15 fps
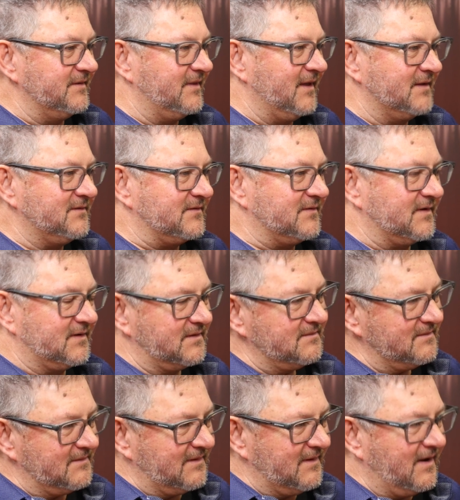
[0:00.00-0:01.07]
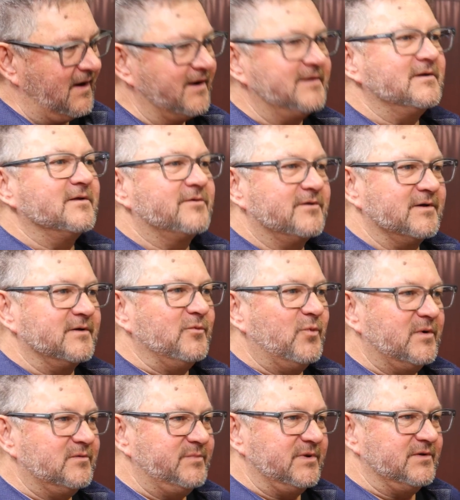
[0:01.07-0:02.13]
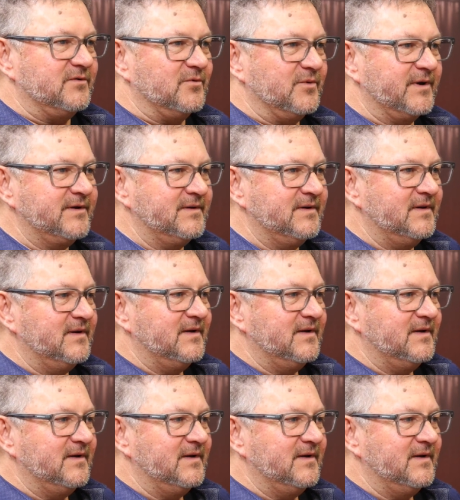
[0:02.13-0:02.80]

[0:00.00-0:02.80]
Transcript: that's the kind of thing we'll be doing.